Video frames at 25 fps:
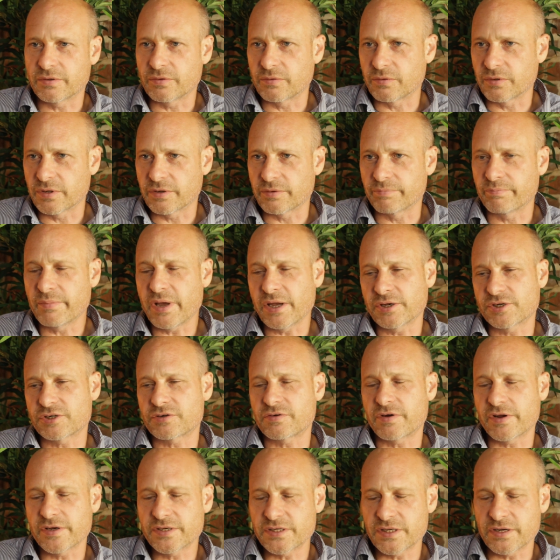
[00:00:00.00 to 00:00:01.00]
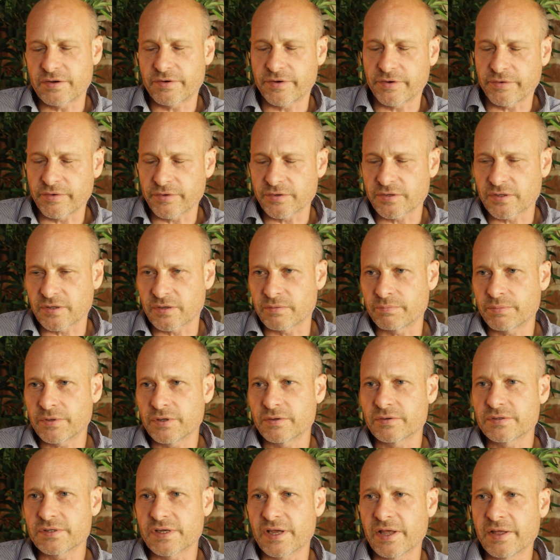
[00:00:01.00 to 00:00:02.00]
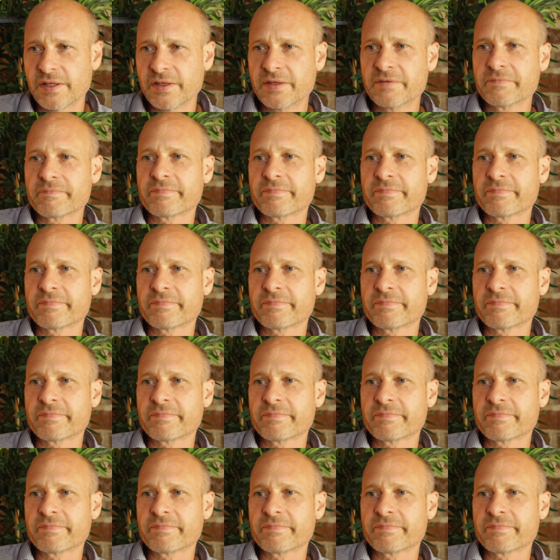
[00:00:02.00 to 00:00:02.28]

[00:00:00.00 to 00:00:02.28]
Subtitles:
all the match criteria onto the computer.